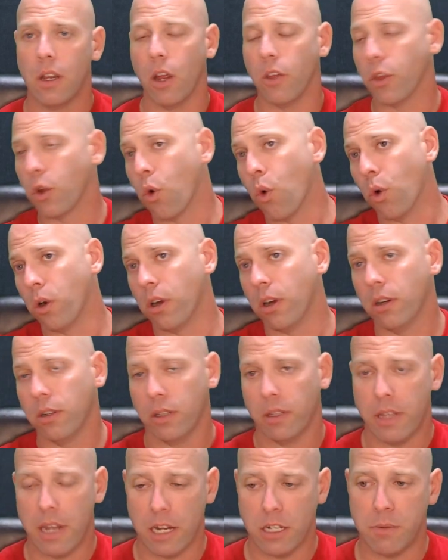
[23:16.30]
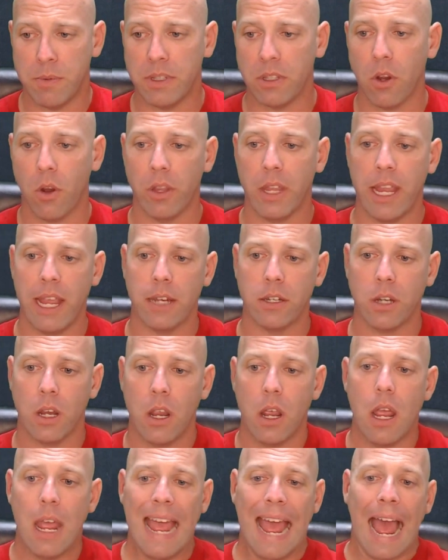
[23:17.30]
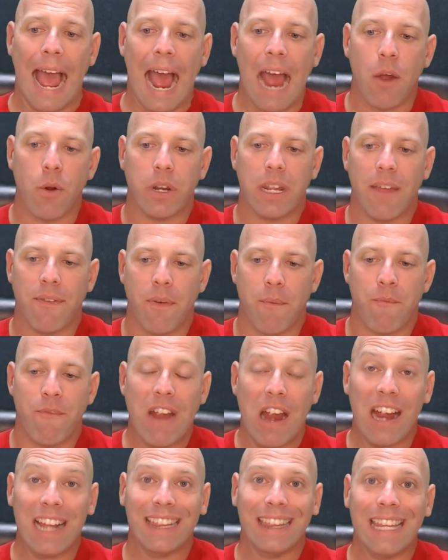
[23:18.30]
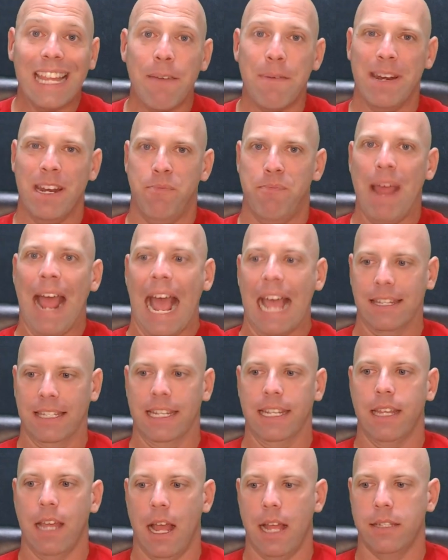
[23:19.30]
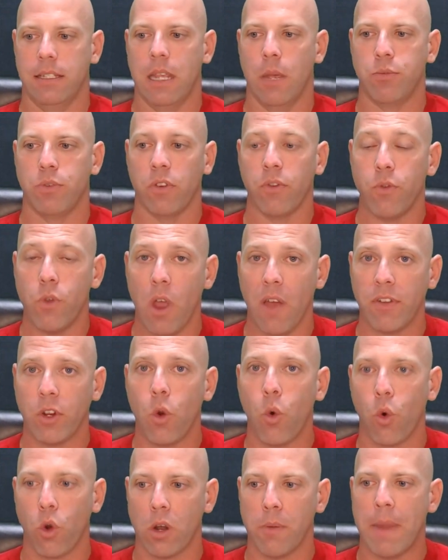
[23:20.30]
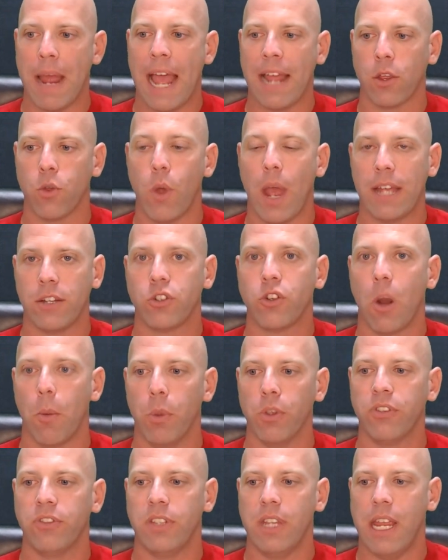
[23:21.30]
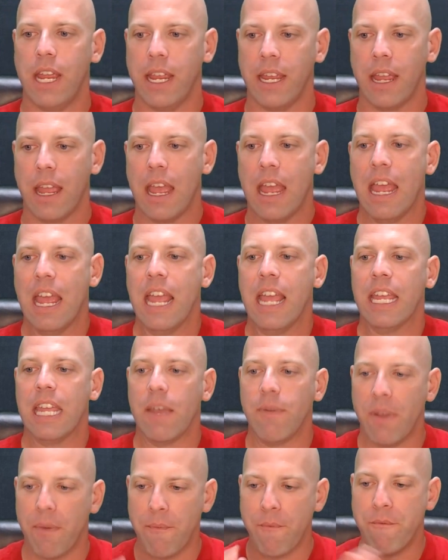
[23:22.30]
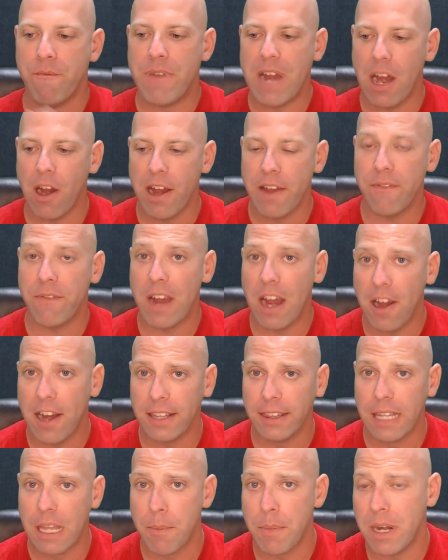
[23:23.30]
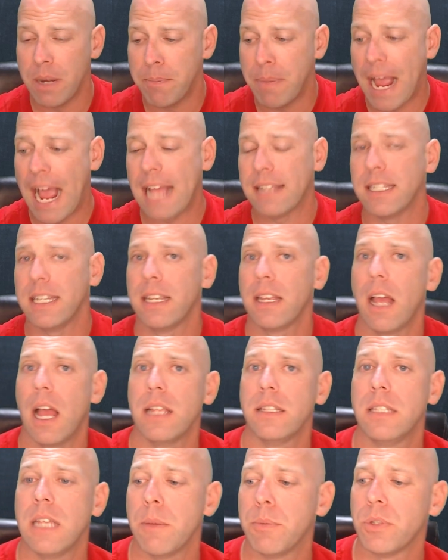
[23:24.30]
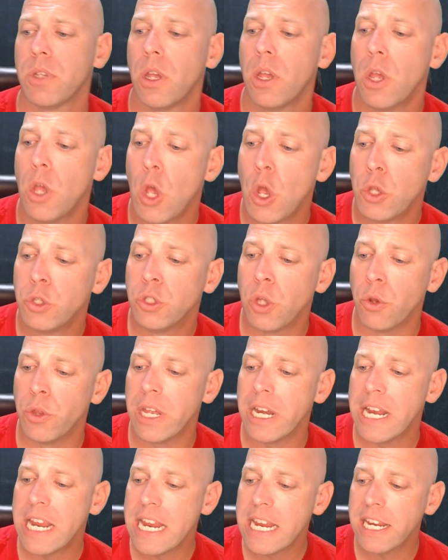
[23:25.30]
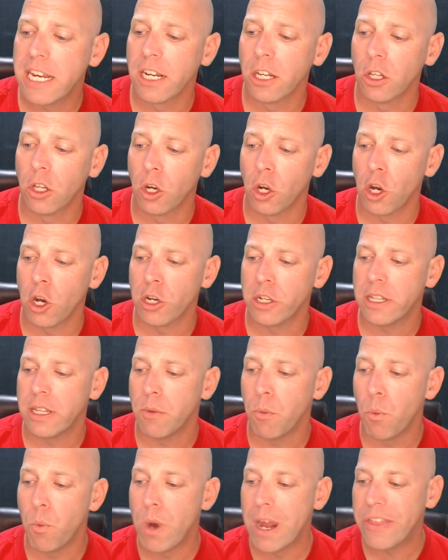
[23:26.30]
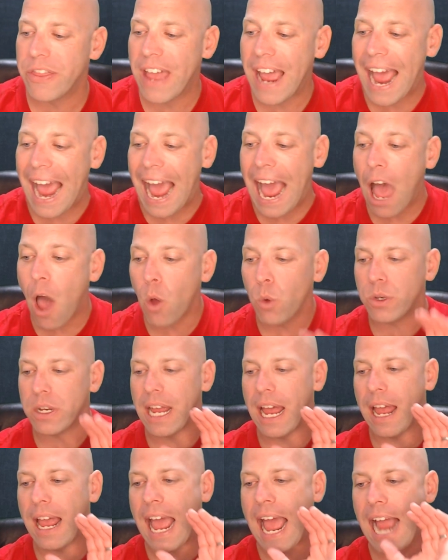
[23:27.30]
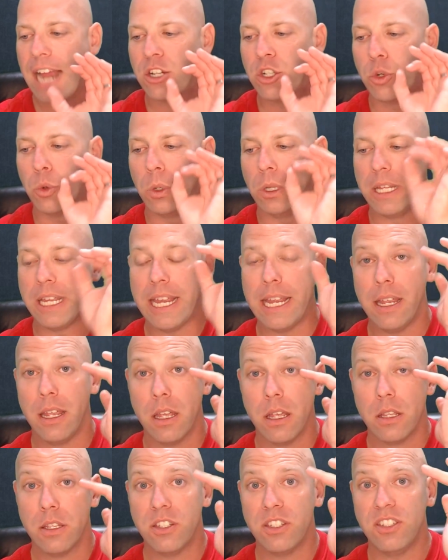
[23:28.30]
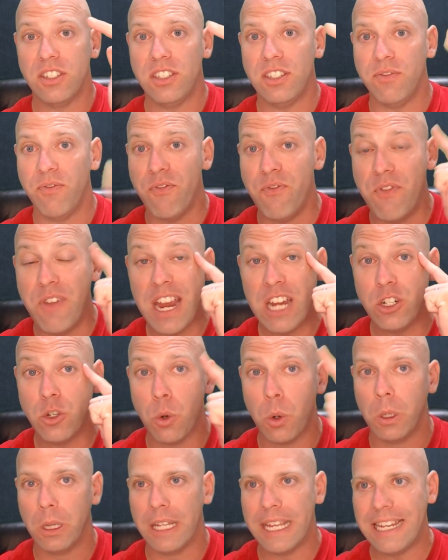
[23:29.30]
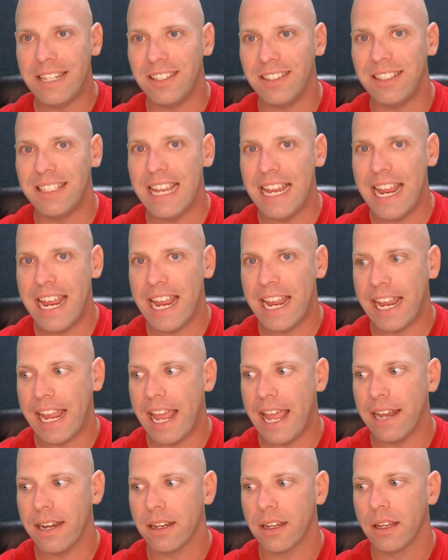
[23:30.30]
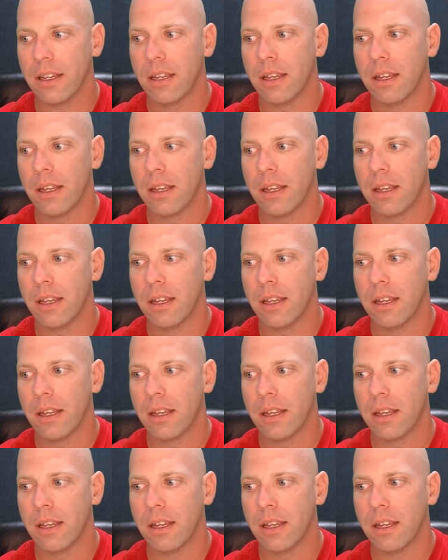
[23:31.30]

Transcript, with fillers: or the corner, then I should be throwing the hitch. I would give him very limited passing concepts. If you have a quarterback who has trouble seeing, give him very, very limited passing concepts so that he can learn without actually visually seeing it